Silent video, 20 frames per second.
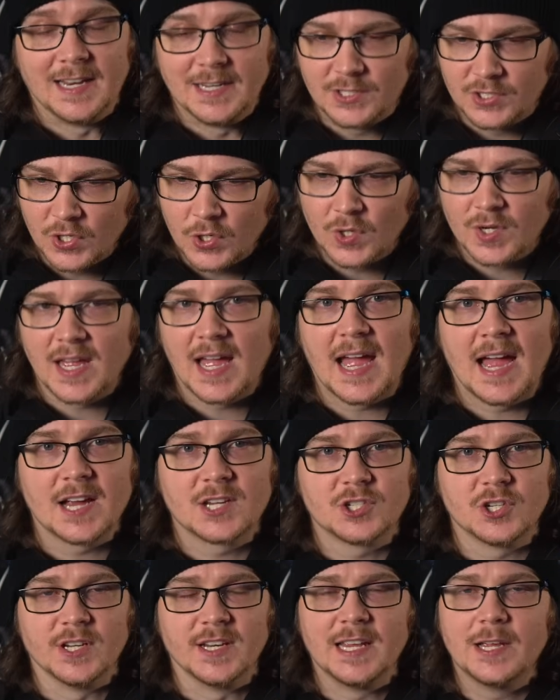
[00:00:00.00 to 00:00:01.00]
he took
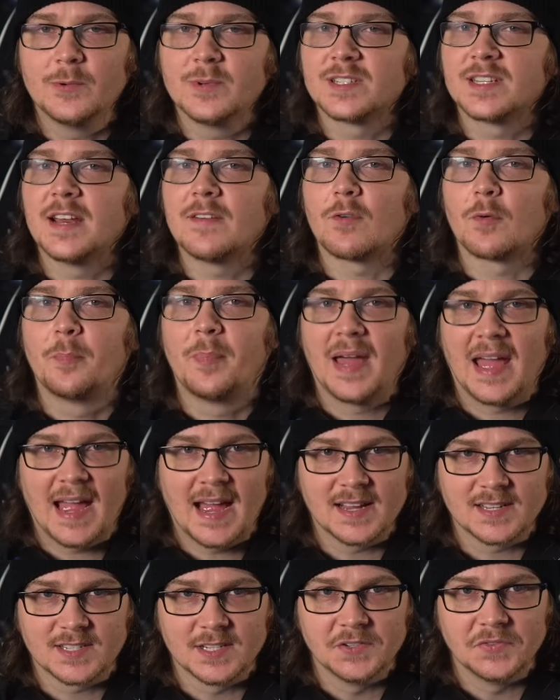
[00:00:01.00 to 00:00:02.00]
action, he was never
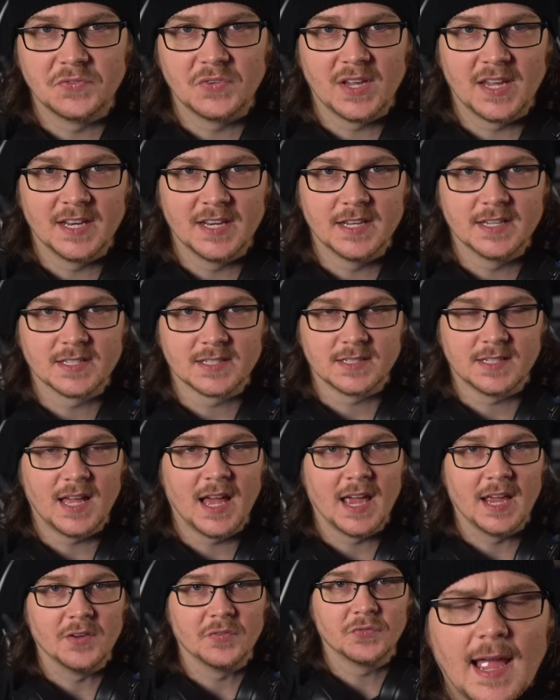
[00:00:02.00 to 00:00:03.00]
passive in his
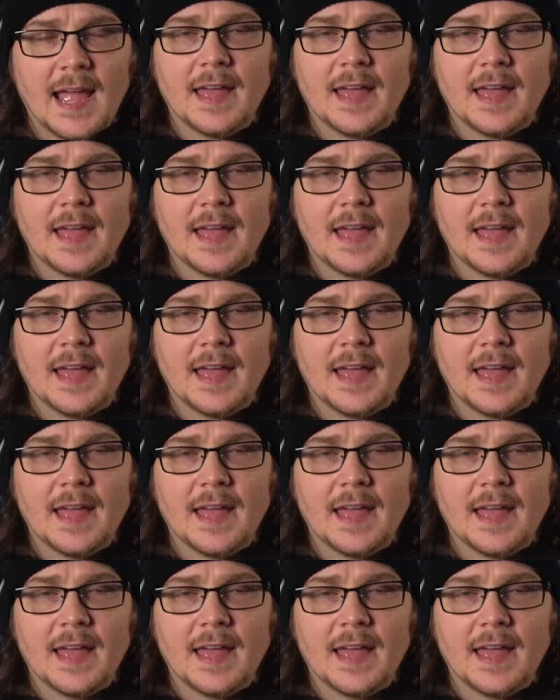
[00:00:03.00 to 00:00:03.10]
life.